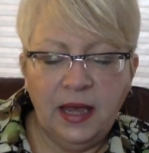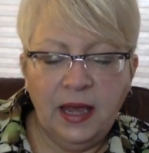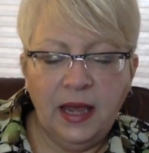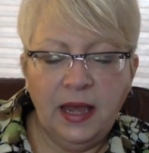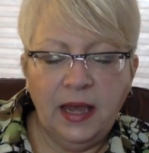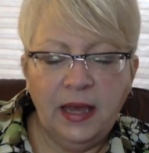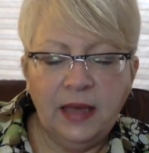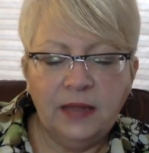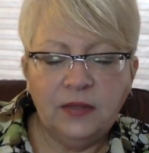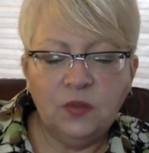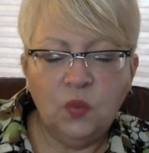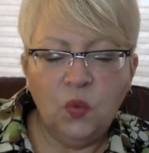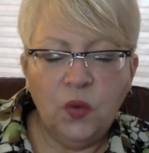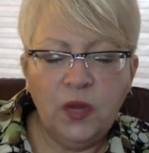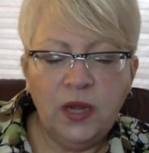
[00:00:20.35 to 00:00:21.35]
"And
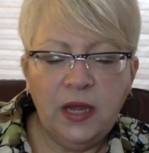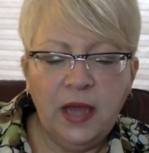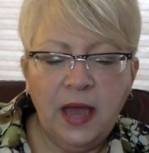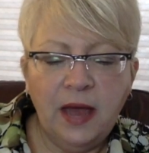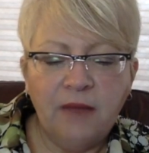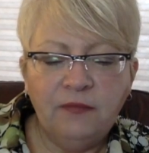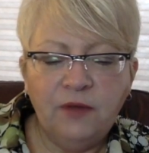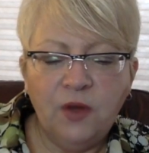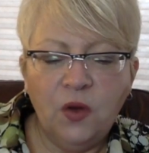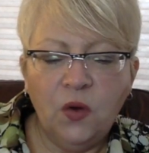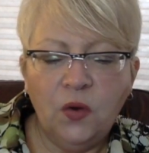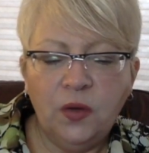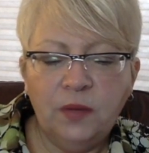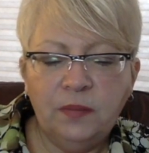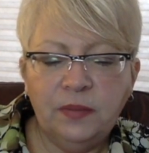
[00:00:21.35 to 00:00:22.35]
we have
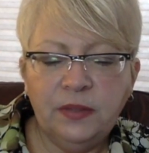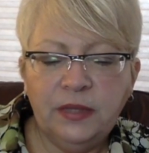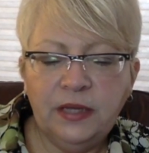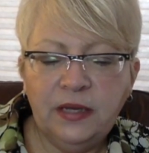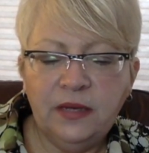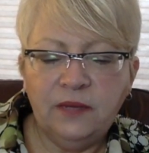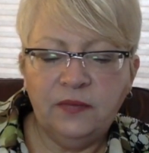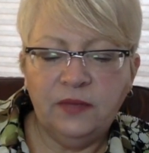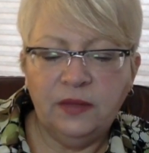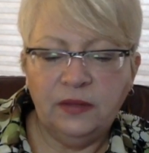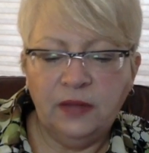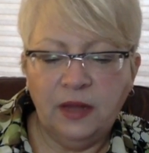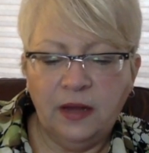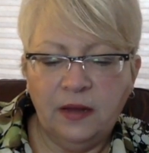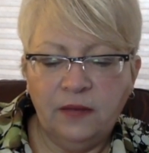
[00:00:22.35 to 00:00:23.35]
known and believed the
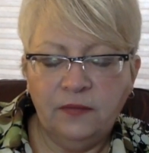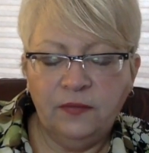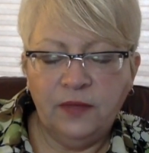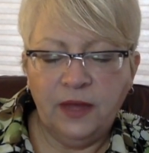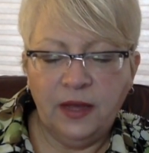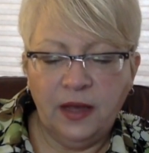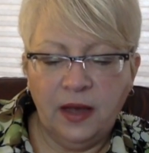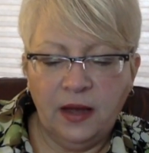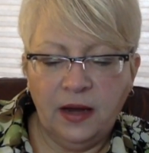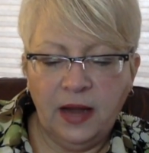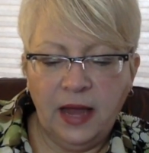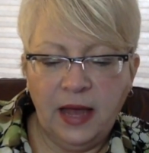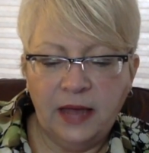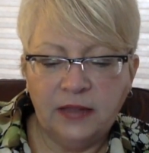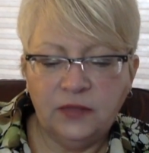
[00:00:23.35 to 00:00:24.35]
love that God
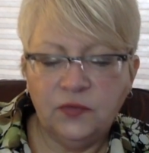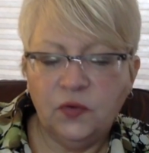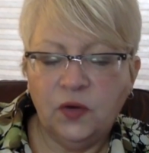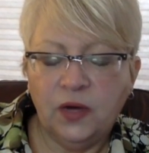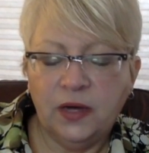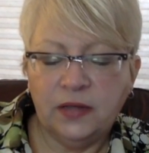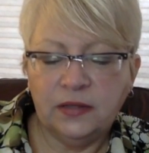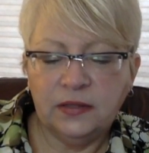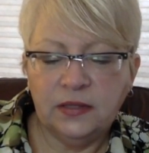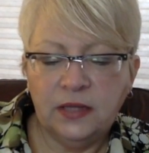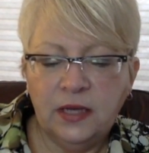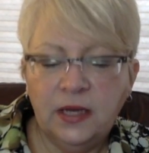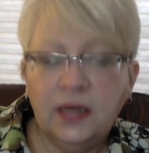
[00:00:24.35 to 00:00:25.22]
has for us.